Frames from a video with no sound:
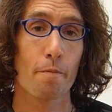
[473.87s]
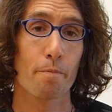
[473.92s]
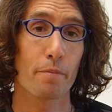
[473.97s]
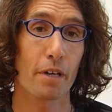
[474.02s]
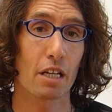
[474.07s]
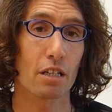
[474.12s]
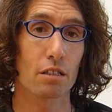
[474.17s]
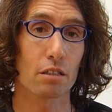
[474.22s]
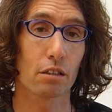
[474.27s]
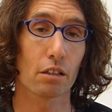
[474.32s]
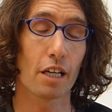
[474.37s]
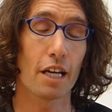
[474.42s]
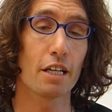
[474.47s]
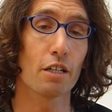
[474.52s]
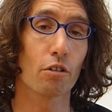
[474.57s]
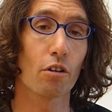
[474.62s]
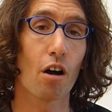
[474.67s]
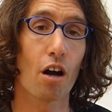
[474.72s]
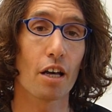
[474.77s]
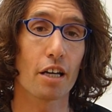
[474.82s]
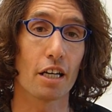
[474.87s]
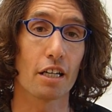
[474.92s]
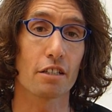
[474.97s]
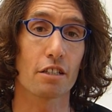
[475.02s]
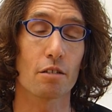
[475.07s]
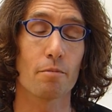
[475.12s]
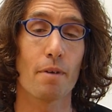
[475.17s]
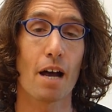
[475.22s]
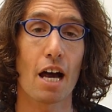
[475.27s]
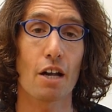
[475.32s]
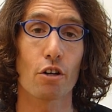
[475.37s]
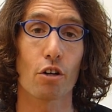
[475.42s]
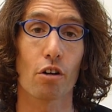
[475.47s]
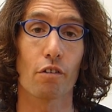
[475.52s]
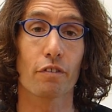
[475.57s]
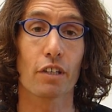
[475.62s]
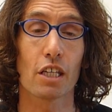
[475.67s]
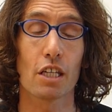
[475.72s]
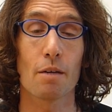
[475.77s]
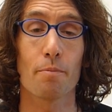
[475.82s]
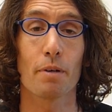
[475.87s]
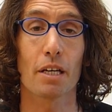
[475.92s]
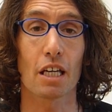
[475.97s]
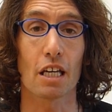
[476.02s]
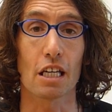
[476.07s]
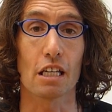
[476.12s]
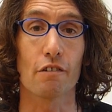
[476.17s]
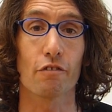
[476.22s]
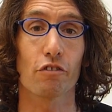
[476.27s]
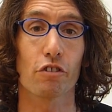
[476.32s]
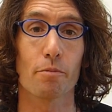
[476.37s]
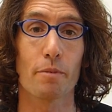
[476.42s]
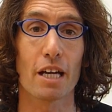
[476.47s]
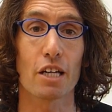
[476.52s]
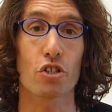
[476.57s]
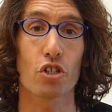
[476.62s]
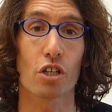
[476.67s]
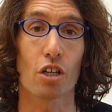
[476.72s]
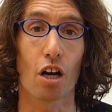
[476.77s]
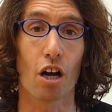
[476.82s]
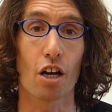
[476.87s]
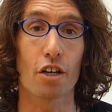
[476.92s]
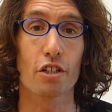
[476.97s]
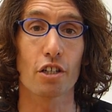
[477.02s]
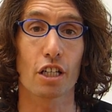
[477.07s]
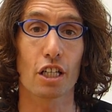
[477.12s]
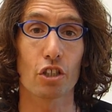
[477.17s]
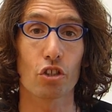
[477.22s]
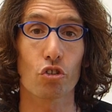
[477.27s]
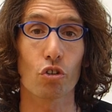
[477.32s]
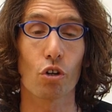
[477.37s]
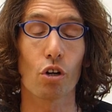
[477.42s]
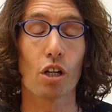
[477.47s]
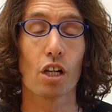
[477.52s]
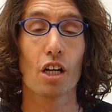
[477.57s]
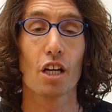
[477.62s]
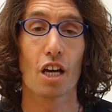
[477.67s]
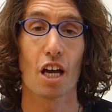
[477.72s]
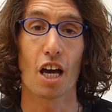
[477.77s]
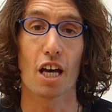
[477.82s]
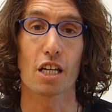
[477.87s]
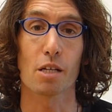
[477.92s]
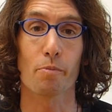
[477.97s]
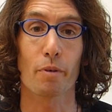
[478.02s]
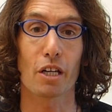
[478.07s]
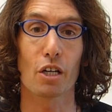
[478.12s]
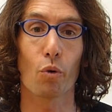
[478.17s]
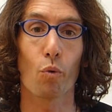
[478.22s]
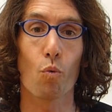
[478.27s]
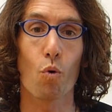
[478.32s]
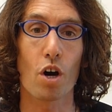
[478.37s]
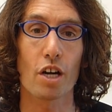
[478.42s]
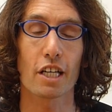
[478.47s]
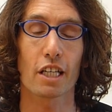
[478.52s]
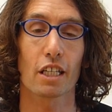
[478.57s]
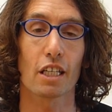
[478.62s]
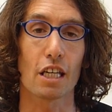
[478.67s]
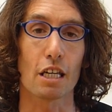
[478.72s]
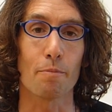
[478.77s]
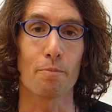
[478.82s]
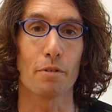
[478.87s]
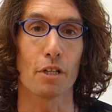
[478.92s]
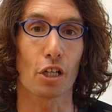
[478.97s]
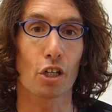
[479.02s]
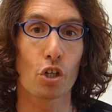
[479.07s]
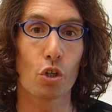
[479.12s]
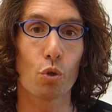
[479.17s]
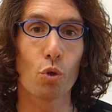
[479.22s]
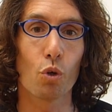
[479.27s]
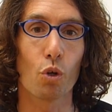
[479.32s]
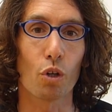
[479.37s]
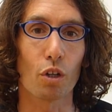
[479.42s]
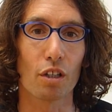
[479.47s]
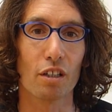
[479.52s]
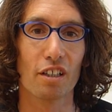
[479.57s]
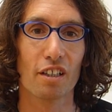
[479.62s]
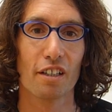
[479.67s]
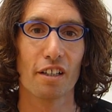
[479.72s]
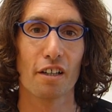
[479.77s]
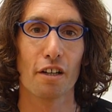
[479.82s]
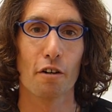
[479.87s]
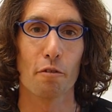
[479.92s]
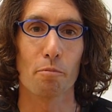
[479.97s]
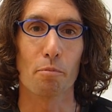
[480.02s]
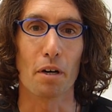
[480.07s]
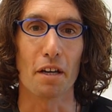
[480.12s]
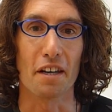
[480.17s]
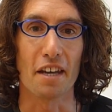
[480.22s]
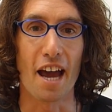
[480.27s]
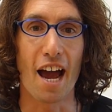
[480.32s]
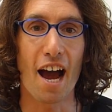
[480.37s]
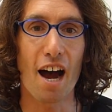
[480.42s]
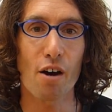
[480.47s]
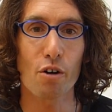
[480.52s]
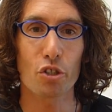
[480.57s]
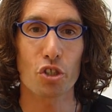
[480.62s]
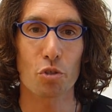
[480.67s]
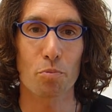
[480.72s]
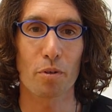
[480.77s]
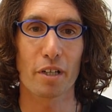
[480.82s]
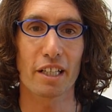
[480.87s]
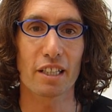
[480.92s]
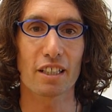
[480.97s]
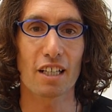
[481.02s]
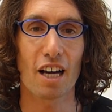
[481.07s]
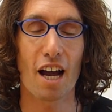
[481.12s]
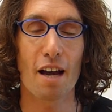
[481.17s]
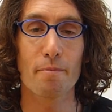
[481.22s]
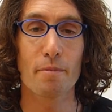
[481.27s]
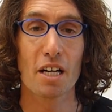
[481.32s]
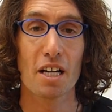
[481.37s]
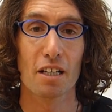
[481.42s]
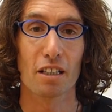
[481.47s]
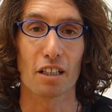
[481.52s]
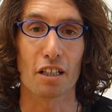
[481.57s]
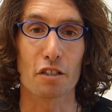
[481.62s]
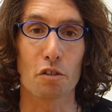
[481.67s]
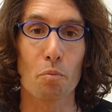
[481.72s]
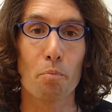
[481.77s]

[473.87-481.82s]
because later on it's a matter of keeping inflammation under control, and I'm going to want to keep you cool. But now, springtime, let's